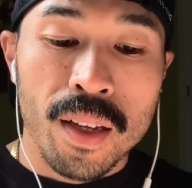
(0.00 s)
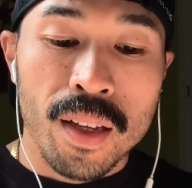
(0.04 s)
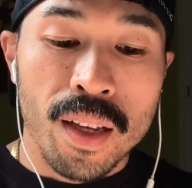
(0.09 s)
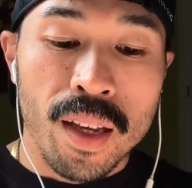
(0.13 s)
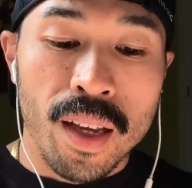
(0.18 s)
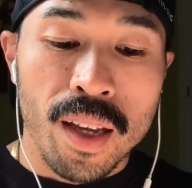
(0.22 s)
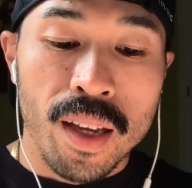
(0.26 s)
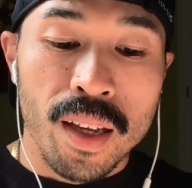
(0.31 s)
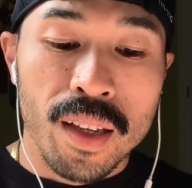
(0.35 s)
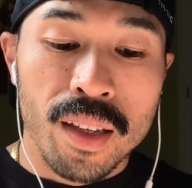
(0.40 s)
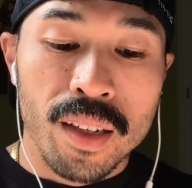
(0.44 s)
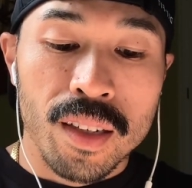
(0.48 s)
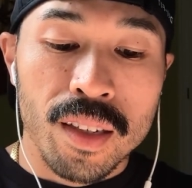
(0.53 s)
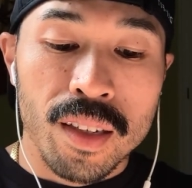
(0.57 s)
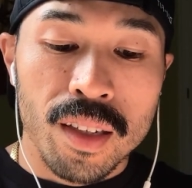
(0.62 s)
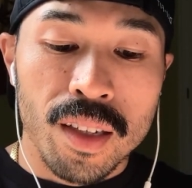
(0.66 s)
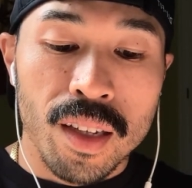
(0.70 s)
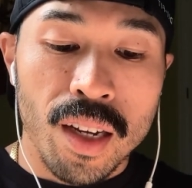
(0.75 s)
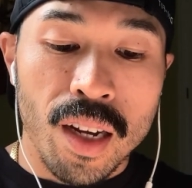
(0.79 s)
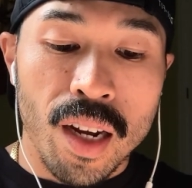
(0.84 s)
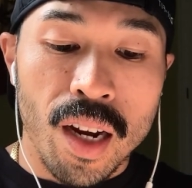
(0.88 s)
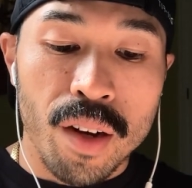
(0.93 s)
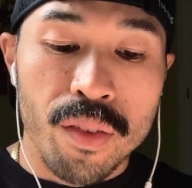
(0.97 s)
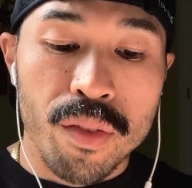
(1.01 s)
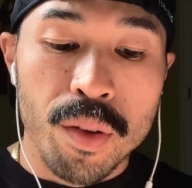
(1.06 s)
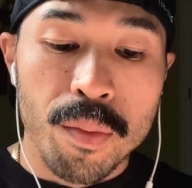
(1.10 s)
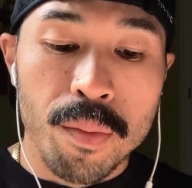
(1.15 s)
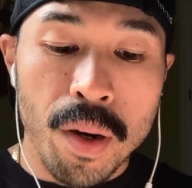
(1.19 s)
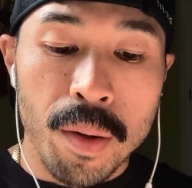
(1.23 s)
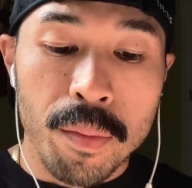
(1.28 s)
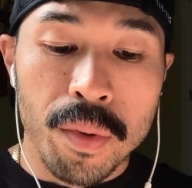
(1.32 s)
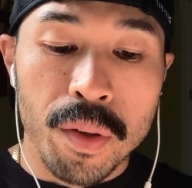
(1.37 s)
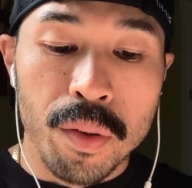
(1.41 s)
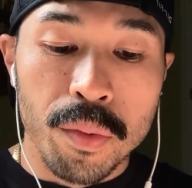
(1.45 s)
And I
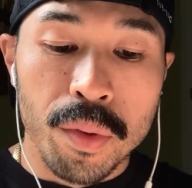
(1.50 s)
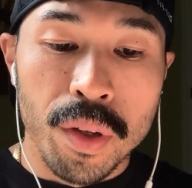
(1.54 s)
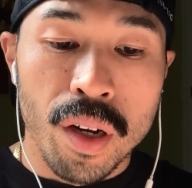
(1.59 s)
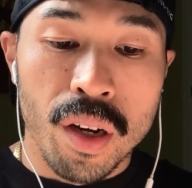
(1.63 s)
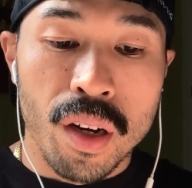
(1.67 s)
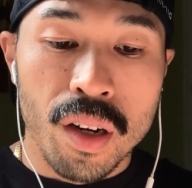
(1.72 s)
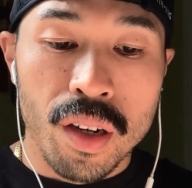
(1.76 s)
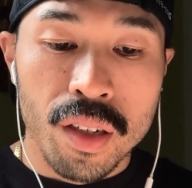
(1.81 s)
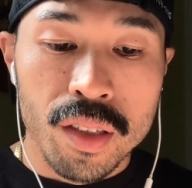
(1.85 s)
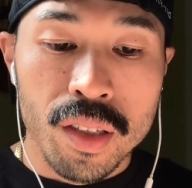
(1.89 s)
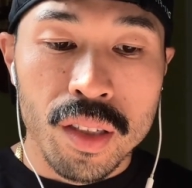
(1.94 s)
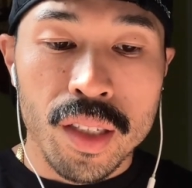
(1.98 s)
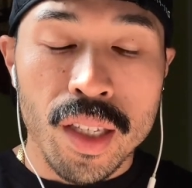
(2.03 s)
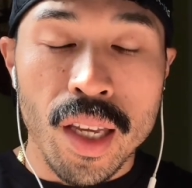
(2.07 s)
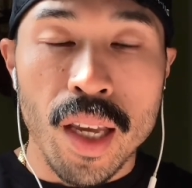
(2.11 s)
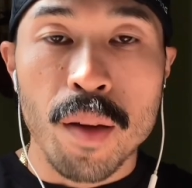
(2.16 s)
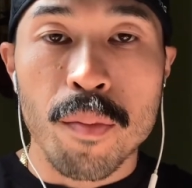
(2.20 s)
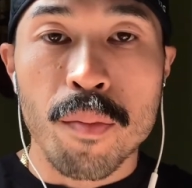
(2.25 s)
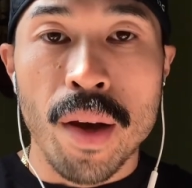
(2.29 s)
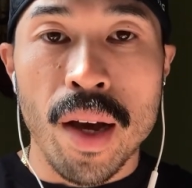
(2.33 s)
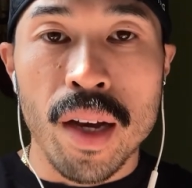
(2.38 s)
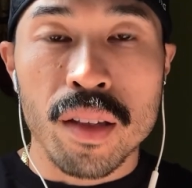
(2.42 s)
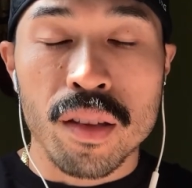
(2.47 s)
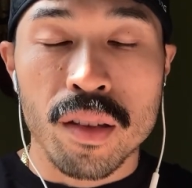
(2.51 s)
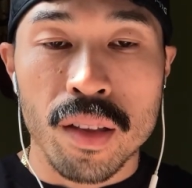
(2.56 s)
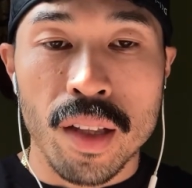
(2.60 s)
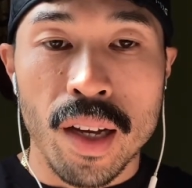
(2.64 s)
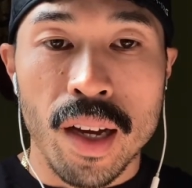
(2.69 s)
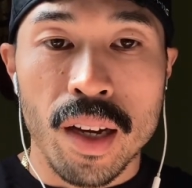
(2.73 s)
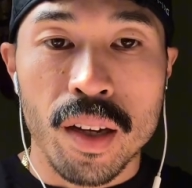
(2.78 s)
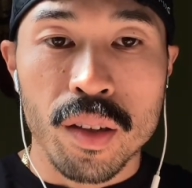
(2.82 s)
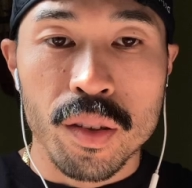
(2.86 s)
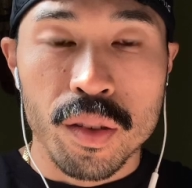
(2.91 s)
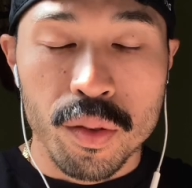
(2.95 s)
remember we all just came back to the
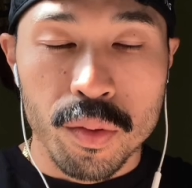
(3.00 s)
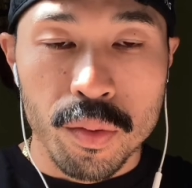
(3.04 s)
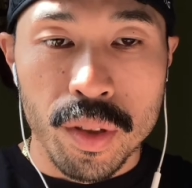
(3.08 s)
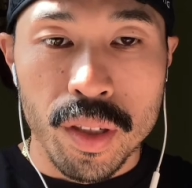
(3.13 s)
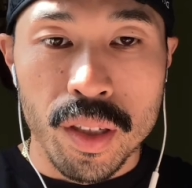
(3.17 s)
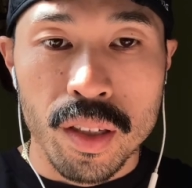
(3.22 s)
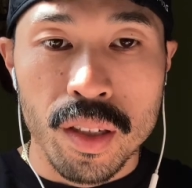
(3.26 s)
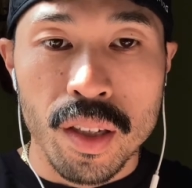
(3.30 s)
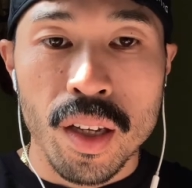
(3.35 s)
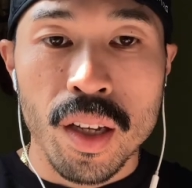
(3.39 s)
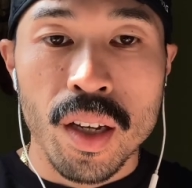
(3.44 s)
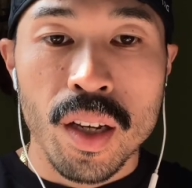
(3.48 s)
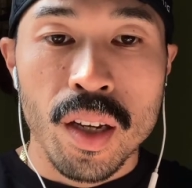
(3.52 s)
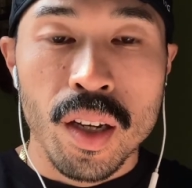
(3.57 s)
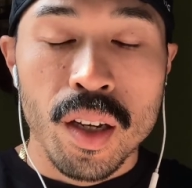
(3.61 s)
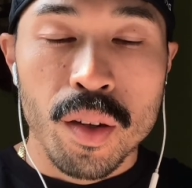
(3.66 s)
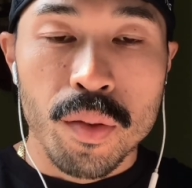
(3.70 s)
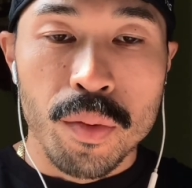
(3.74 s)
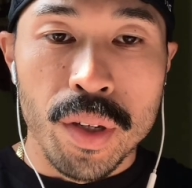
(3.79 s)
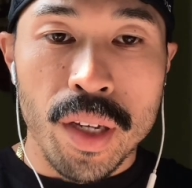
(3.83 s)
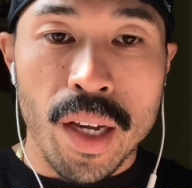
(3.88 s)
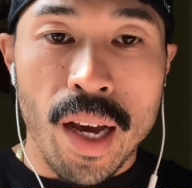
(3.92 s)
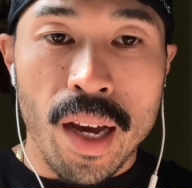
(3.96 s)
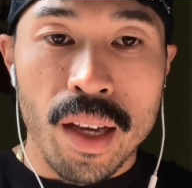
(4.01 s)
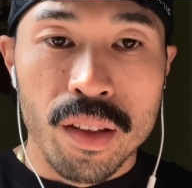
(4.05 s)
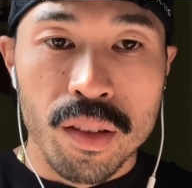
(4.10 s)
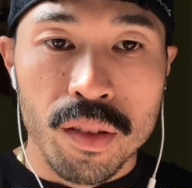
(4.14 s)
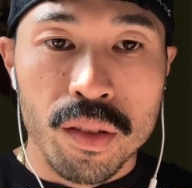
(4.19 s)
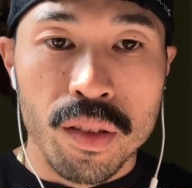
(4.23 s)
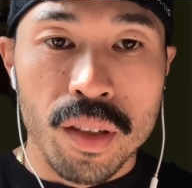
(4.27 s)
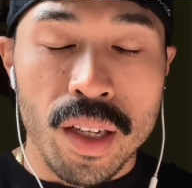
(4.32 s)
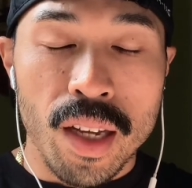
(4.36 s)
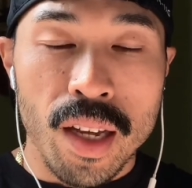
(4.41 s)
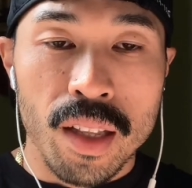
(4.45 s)
house. We
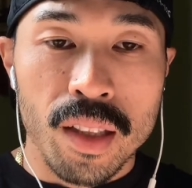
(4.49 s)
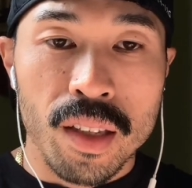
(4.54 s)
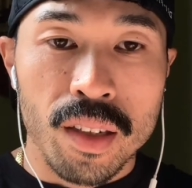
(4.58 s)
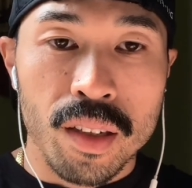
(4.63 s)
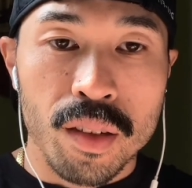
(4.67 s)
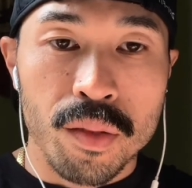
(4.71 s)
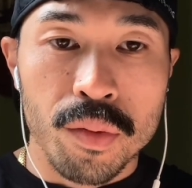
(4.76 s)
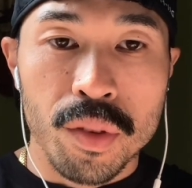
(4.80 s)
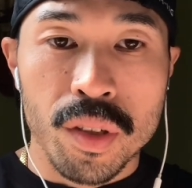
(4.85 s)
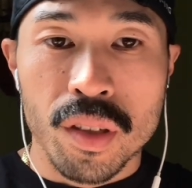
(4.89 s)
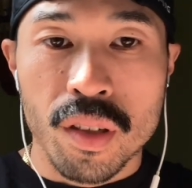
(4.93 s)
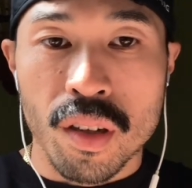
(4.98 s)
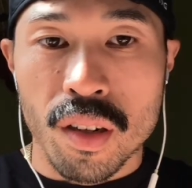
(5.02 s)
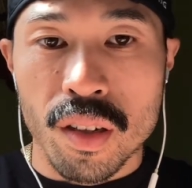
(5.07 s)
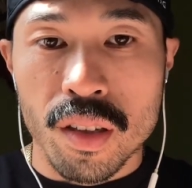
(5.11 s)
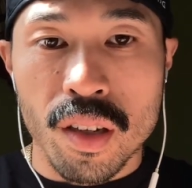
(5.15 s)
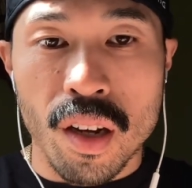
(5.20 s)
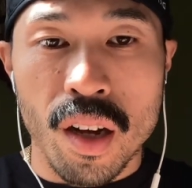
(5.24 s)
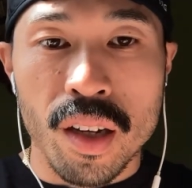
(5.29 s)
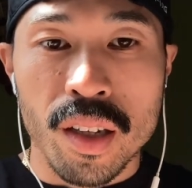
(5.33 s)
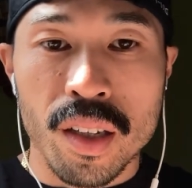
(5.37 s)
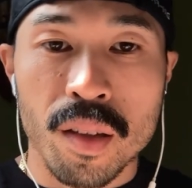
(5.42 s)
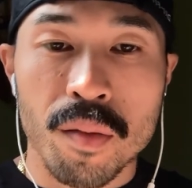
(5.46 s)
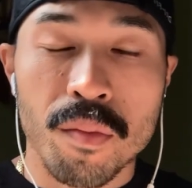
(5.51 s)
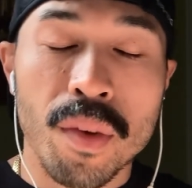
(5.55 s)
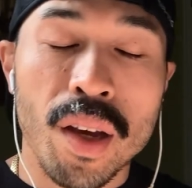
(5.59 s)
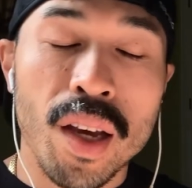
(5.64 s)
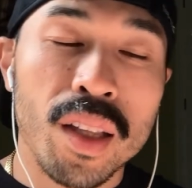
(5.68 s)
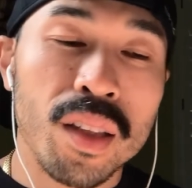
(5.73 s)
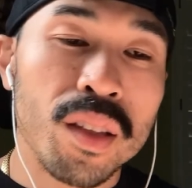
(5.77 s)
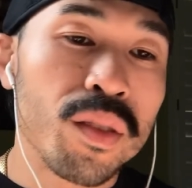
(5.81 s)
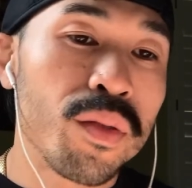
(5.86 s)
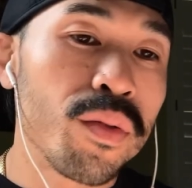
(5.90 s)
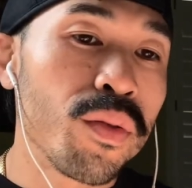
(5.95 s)
gathered together and we started talking.
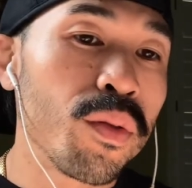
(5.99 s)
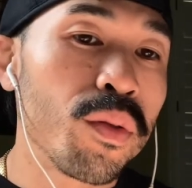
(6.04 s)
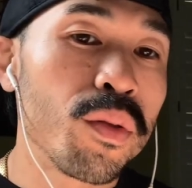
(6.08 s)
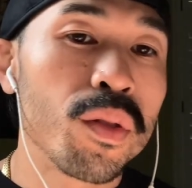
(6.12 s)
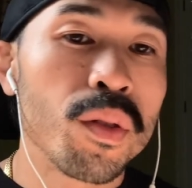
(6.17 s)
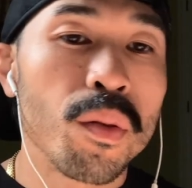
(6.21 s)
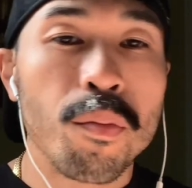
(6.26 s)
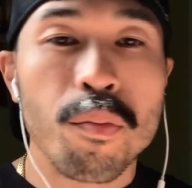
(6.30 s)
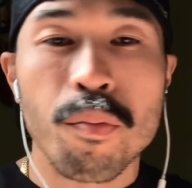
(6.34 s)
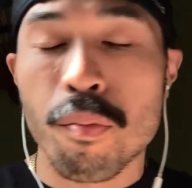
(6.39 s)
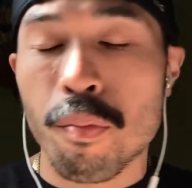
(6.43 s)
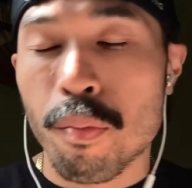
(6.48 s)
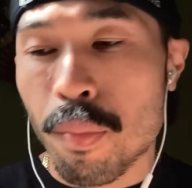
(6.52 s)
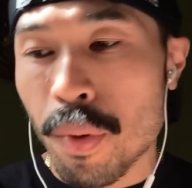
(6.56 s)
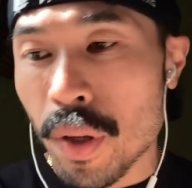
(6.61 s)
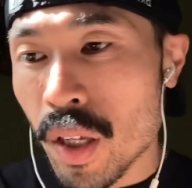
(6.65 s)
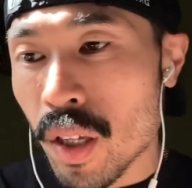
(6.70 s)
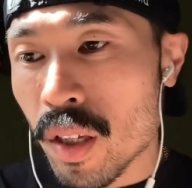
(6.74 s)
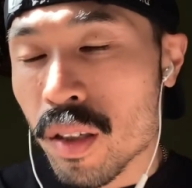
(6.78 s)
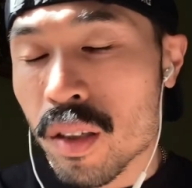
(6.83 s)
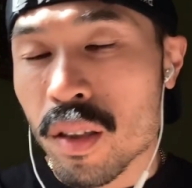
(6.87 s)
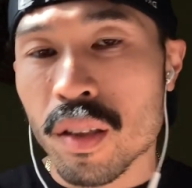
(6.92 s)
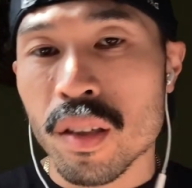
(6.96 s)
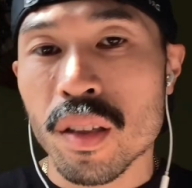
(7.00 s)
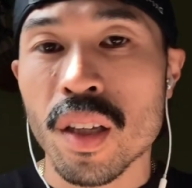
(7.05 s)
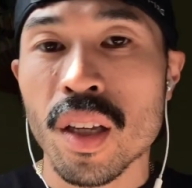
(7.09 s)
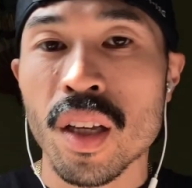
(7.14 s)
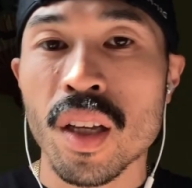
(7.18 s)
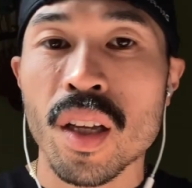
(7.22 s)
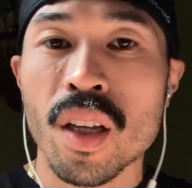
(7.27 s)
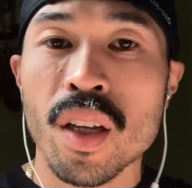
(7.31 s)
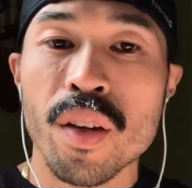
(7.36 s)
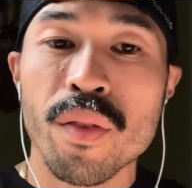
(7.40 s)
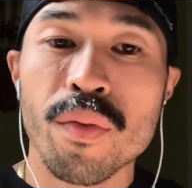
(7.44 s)
"Man, this fool was a bitch.
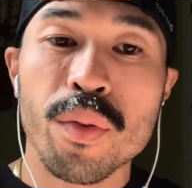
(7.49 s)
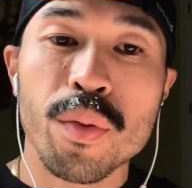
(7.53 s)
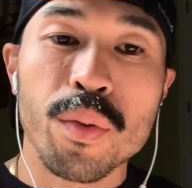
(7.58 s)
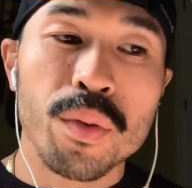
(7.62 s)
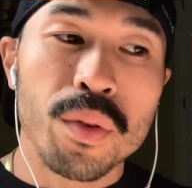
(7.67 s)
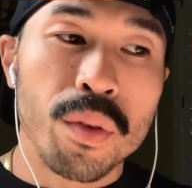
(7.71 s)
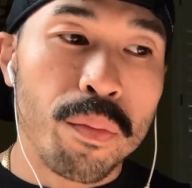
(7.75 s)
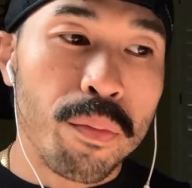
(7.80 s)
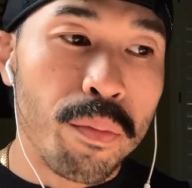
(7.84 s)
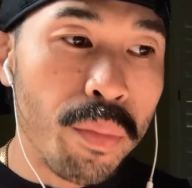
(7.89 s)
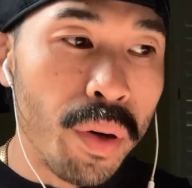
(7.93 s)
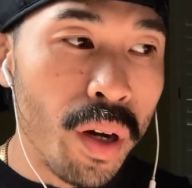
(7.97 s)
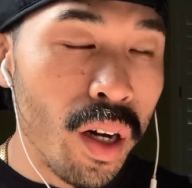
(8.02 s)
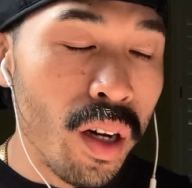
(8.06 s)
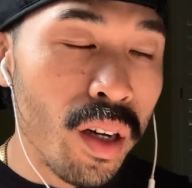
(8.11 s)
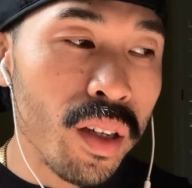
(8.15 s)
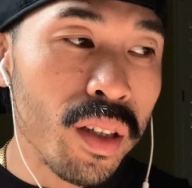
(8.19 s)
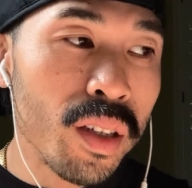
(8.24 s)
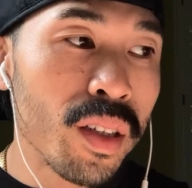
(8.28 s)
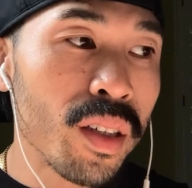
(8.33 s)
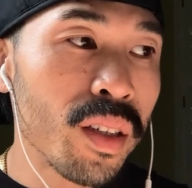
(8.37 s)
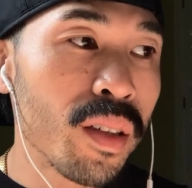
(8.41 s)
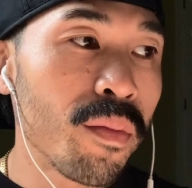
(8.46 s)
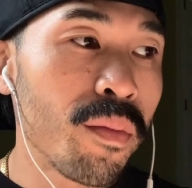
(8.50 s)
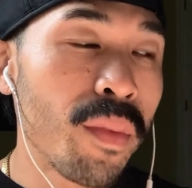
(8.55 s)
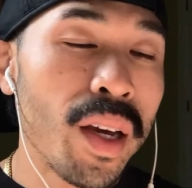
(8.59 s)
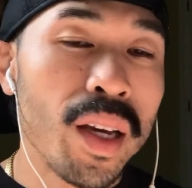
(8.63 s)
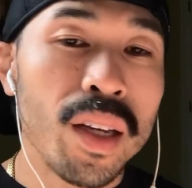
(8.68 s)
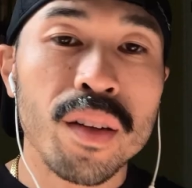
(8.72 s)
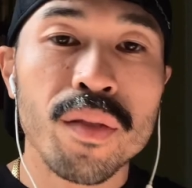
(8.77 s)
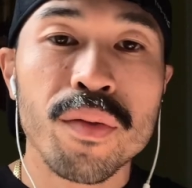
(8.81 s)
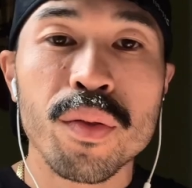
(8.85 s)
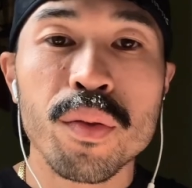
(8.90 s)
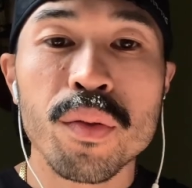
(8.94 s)
Fool was a punk.
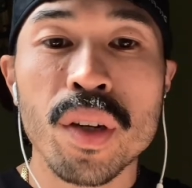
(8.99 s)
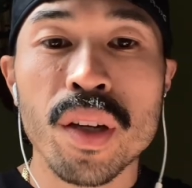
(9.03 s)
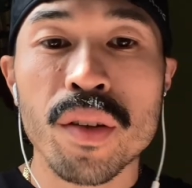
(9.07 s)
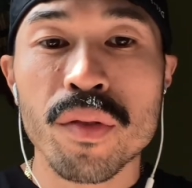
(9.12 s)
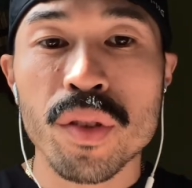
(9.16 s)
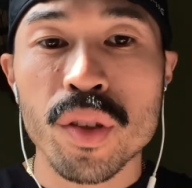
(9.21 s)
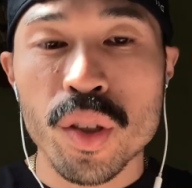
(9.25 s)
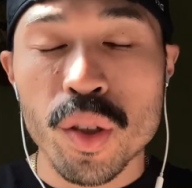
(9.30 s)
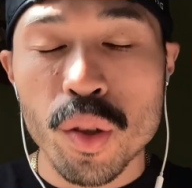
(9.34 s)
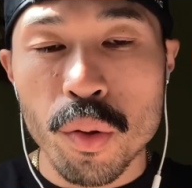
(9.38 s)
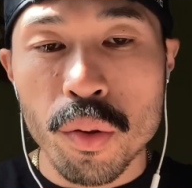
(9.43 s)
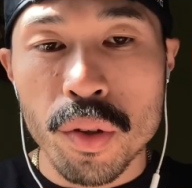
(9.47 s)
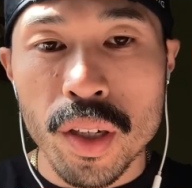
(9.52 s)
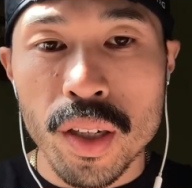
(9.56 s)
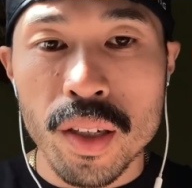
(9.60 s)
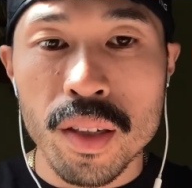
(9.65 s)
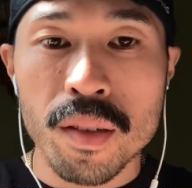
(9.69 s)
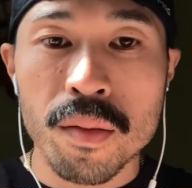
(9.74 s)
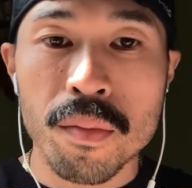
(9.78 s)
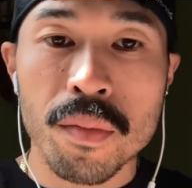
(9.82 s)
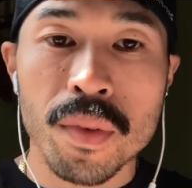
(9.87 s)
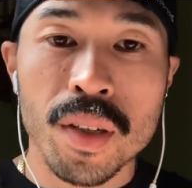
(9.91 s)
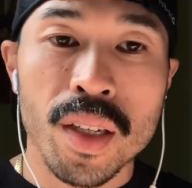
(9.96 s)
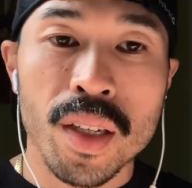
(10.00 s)
Man, the fool never showed up."